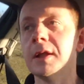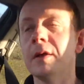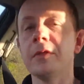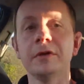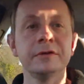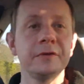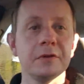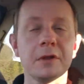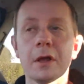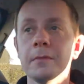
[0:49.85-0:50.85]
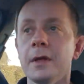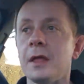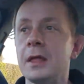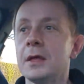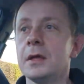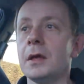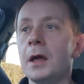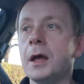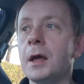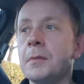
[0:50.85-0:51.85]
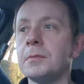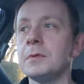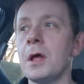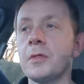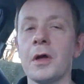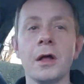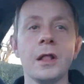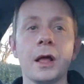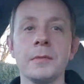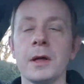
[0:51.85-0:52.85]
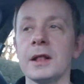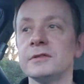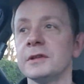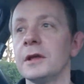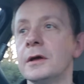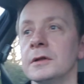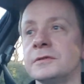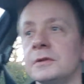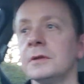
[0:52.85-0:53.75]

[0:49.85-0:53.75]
Now, those of you who know me know that I like my classic cars.